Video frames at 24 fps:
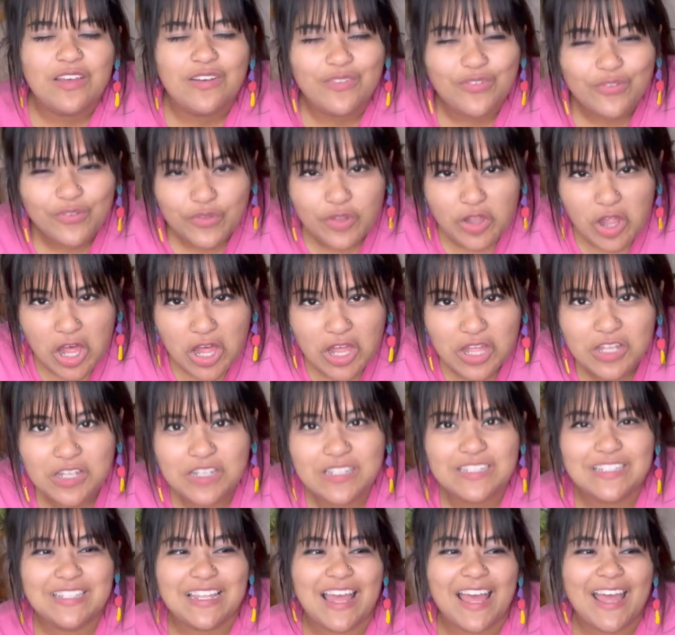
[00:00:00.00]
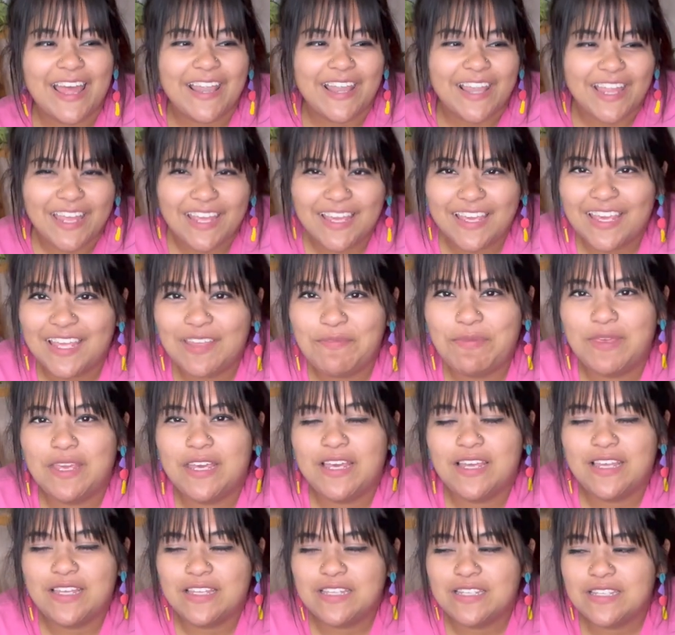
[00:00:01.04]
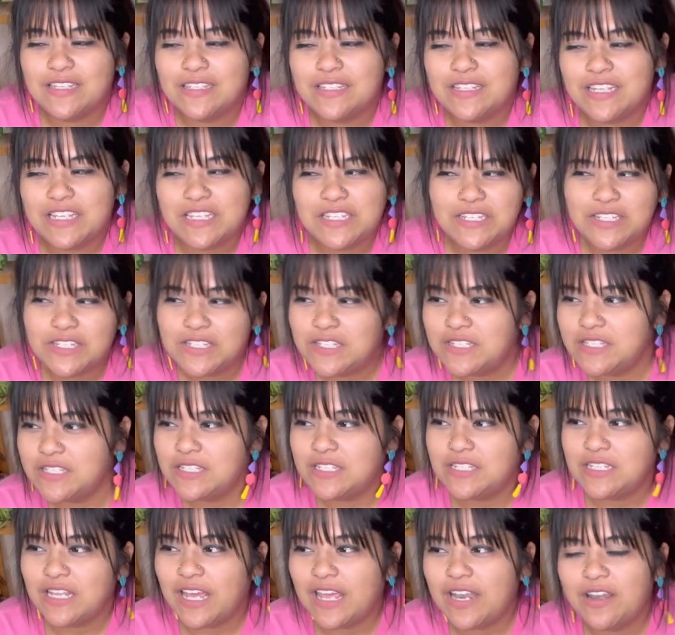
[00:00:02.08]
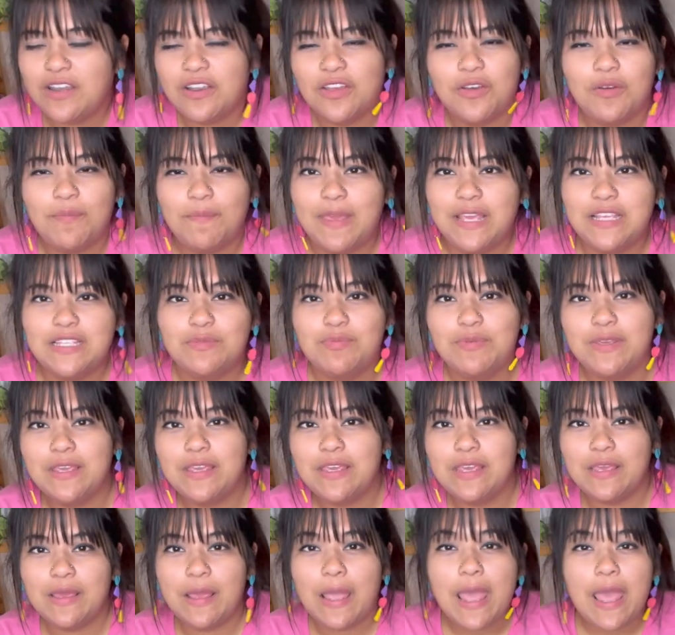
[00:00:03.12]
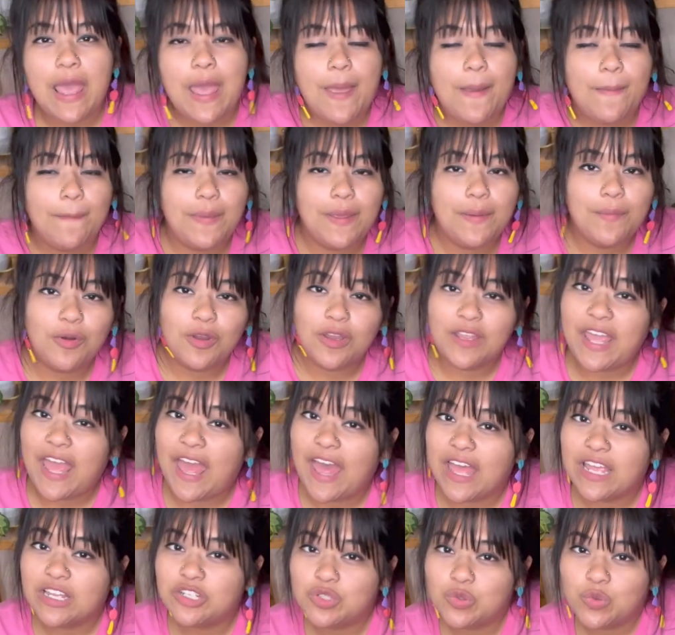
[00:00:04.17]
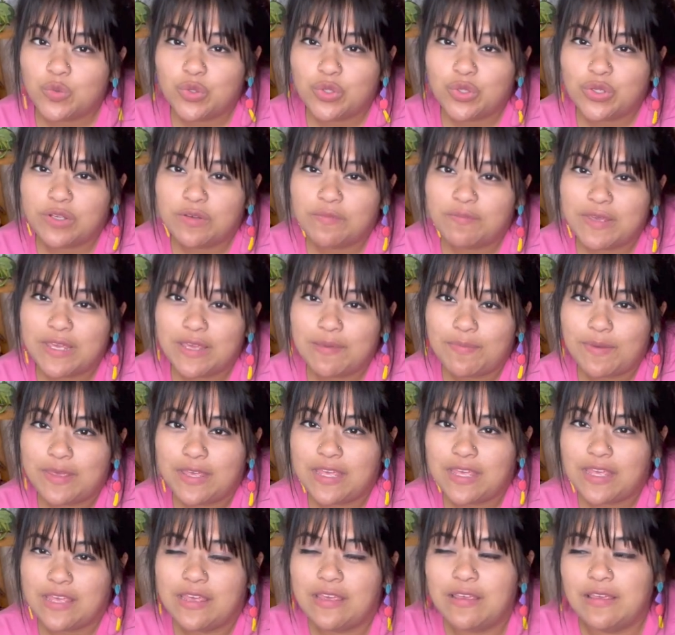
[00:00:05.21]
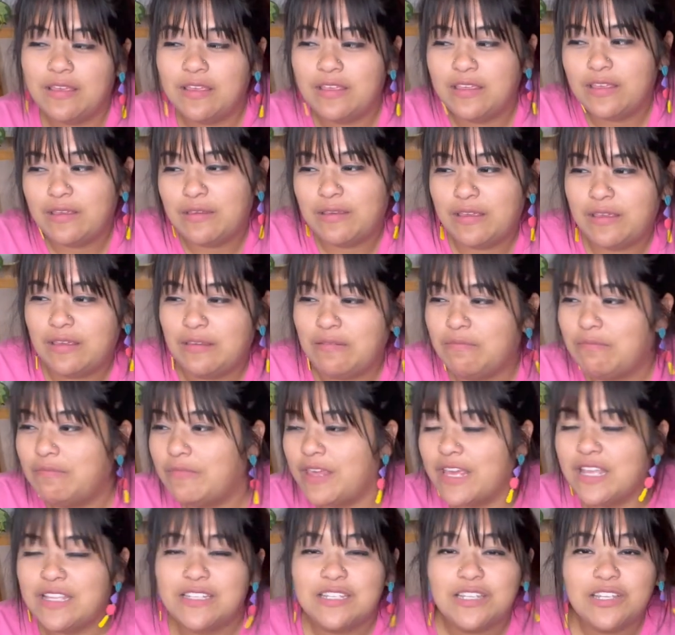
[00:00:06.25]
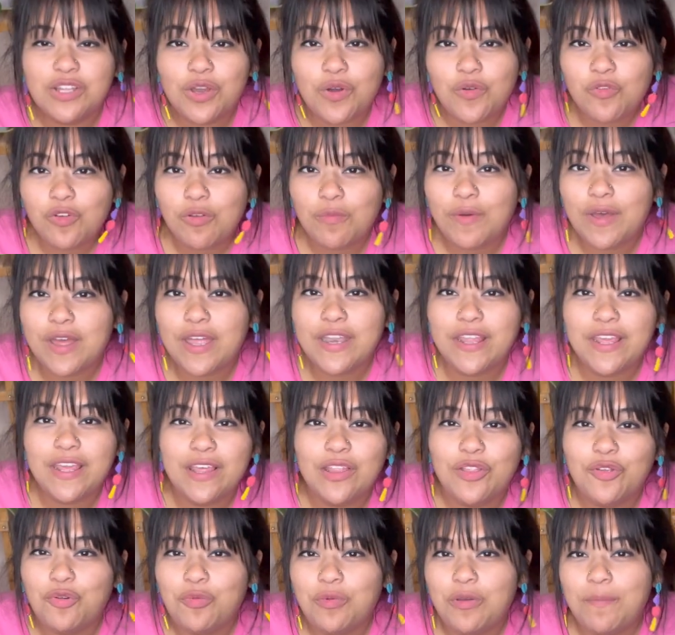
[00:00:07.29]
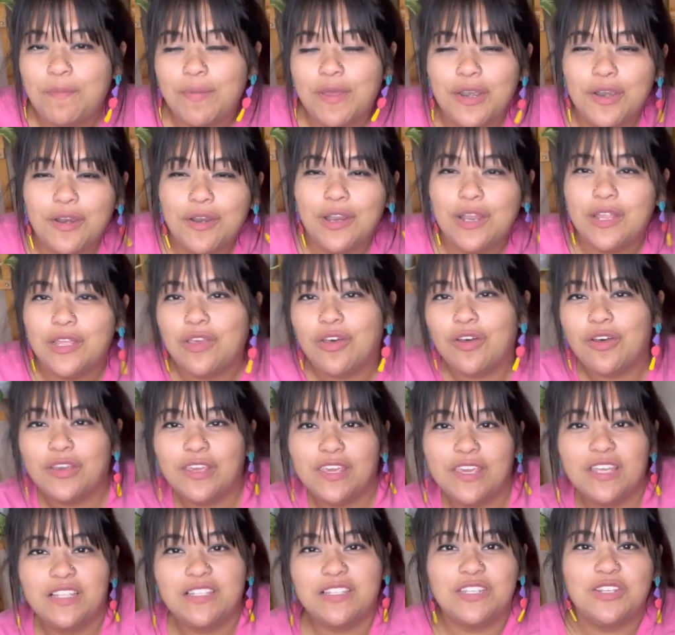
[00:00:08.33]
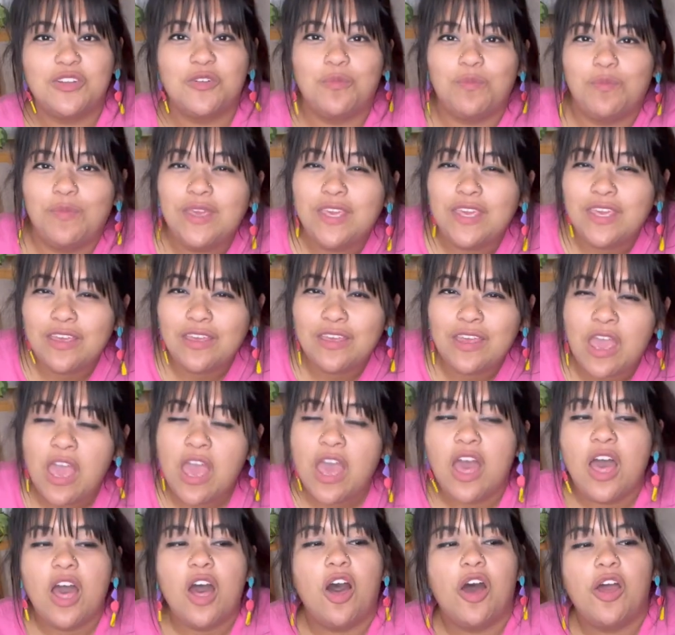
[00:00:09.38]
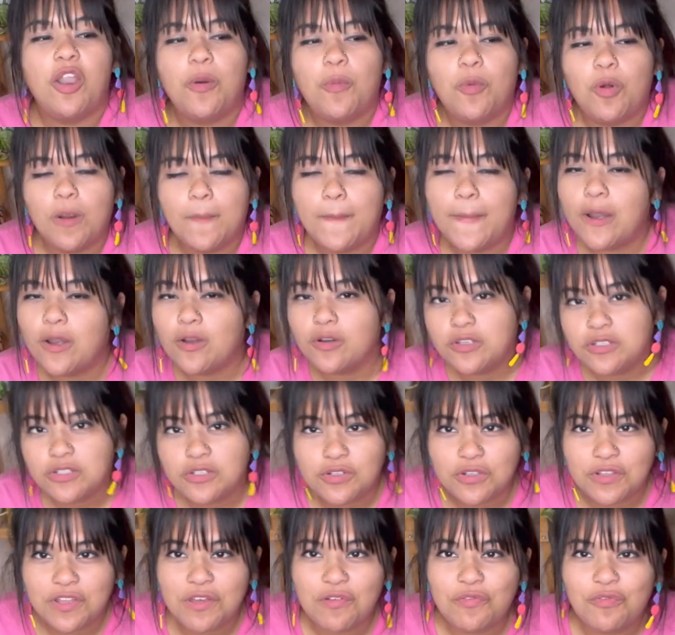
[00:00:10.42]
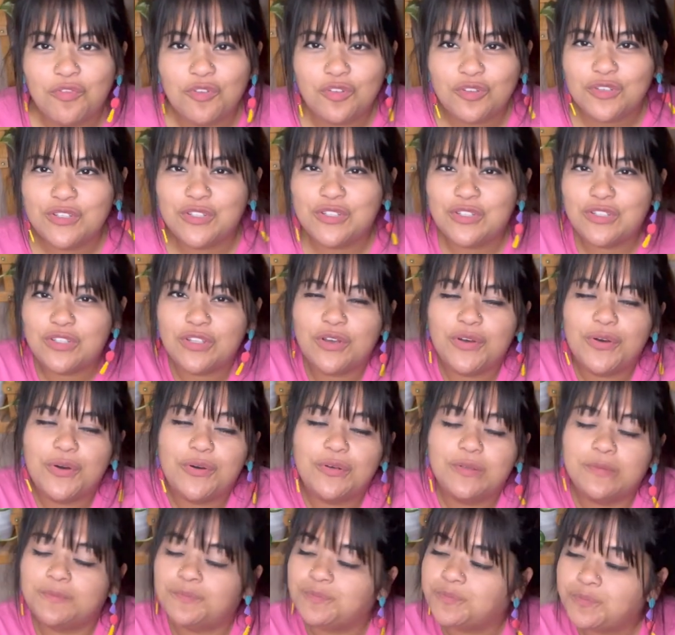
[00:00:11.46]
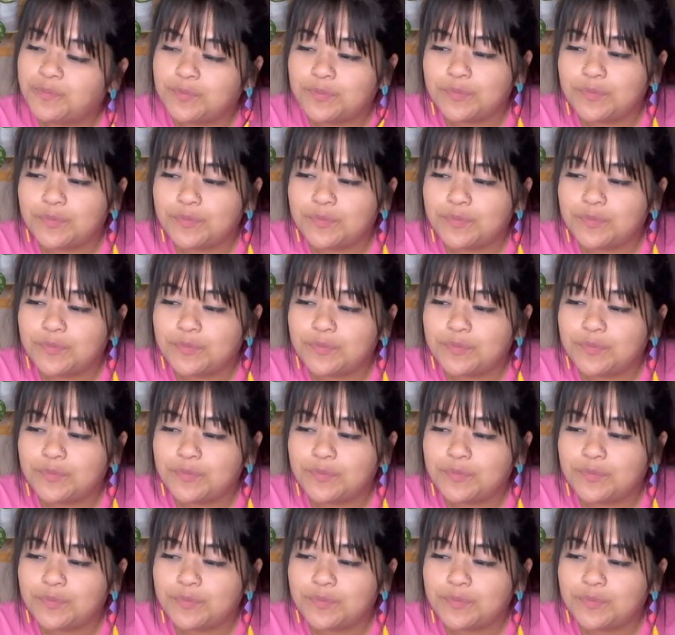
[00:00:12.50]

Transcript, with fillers: Vlogs. I like it because it's just, I don't know, it makes me be more casual and maybe get to know everybody a little bit better and y'all can get to know me on a more personal level. So